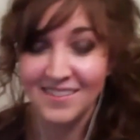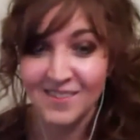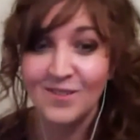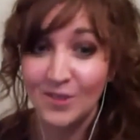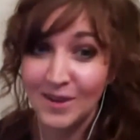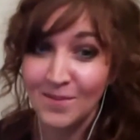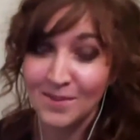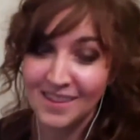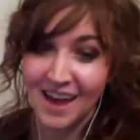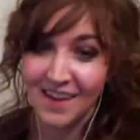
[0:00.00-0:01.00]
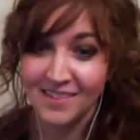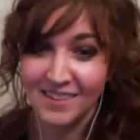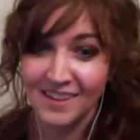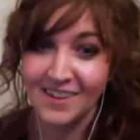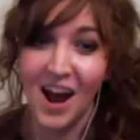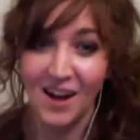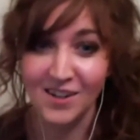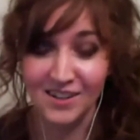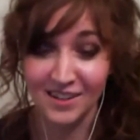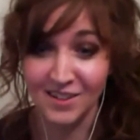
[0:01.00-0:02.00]
screams in that scene are
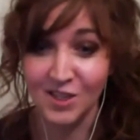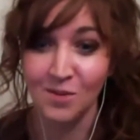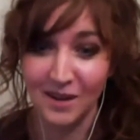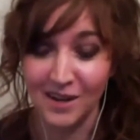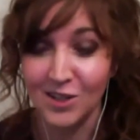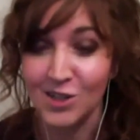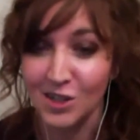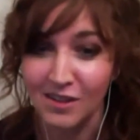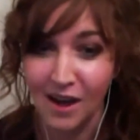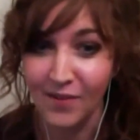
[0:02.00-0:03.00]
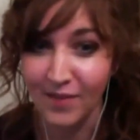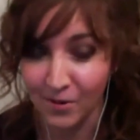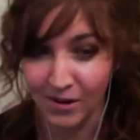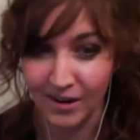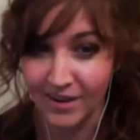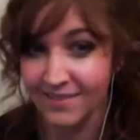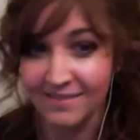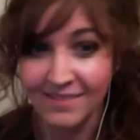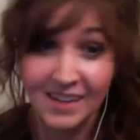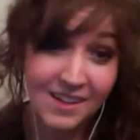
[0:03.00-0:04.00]
actually legitimate because she thought they were
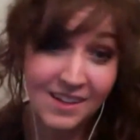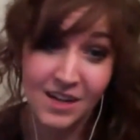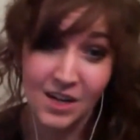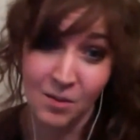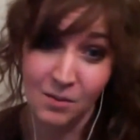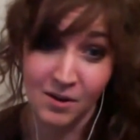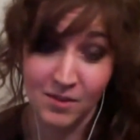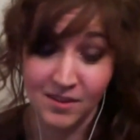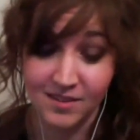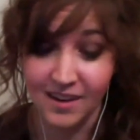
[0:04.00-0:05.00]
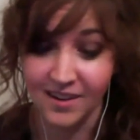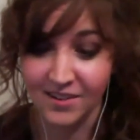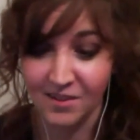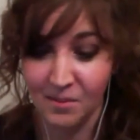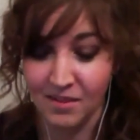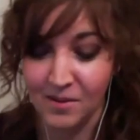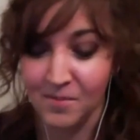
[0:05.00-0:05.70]
like going to burn up the set or something.